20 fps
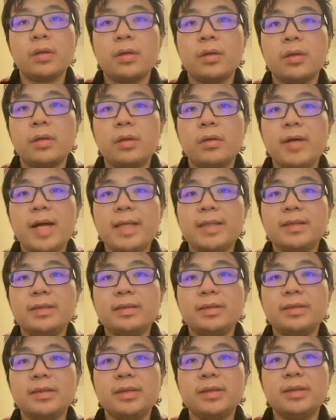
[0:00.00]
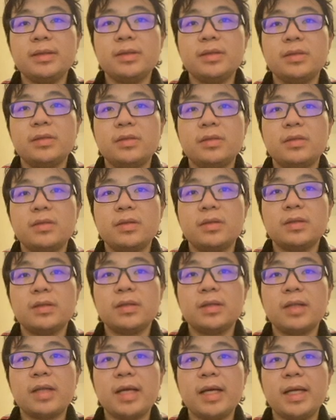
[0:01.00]
All right, this
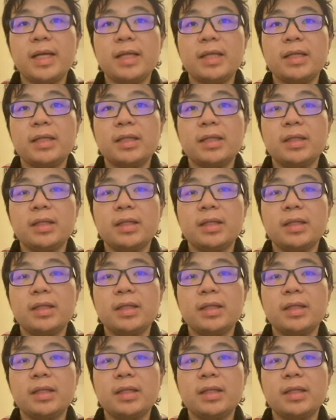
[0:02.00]
looks like.